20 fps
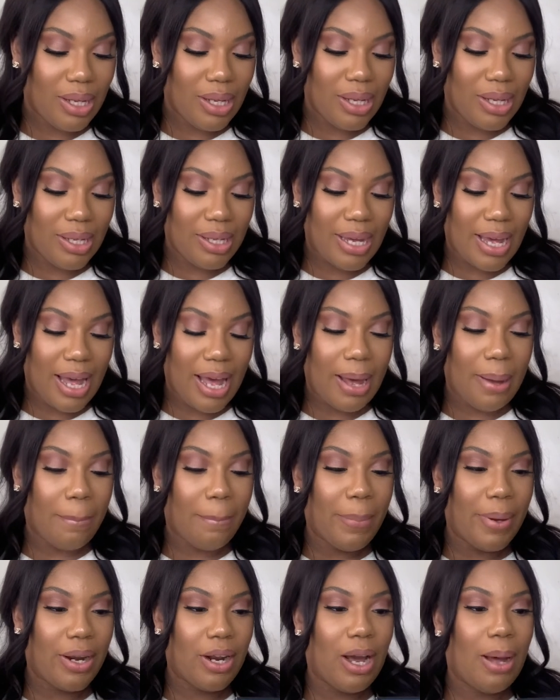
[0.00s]
yeah
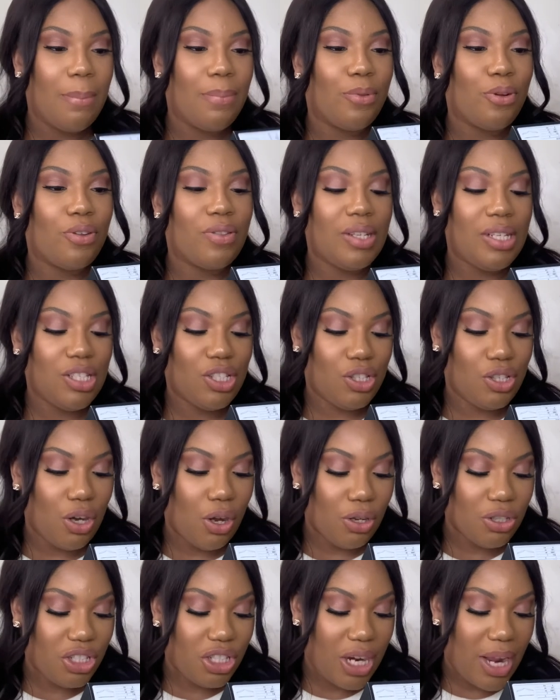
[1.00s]
but um they these
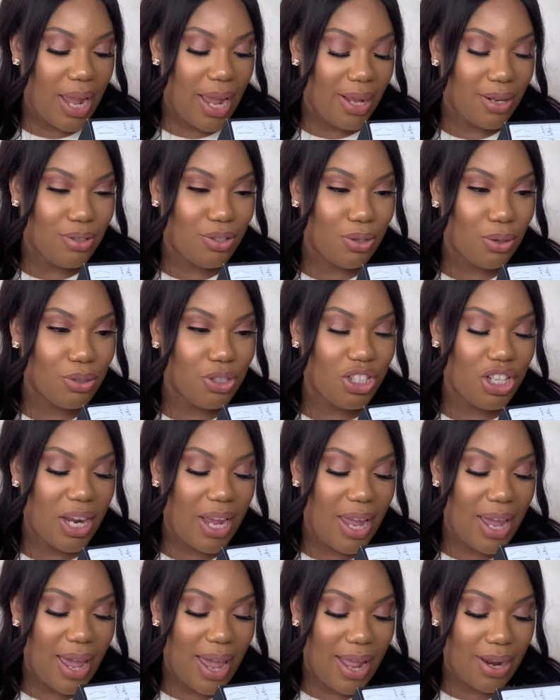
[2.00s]
dolce
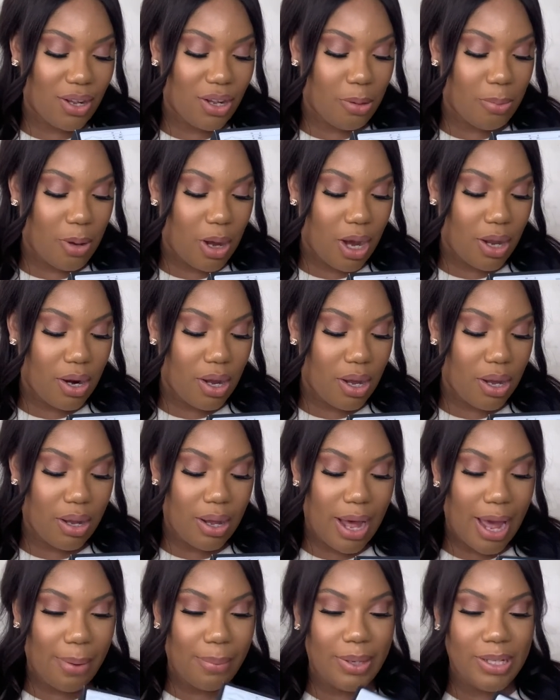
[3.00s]
dolce and gabbana
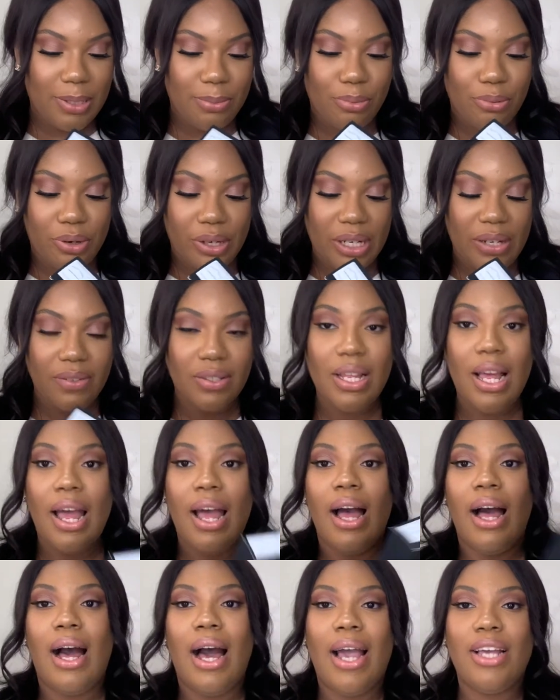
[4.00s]
Highway waist
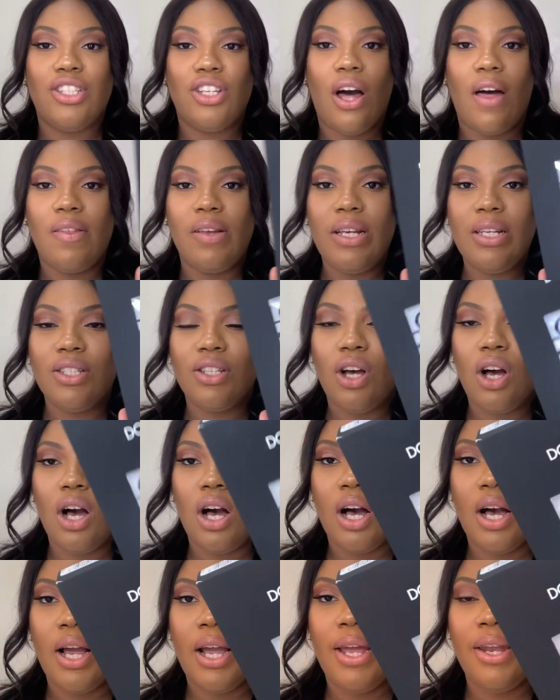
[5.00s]
i saw these
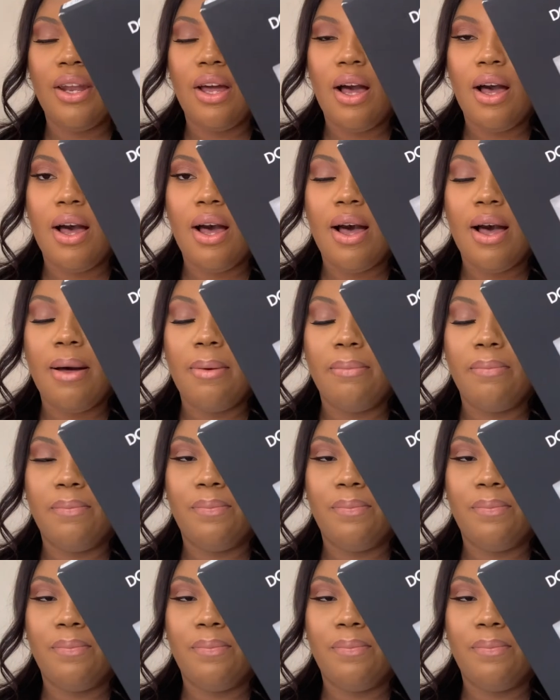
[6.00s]
on um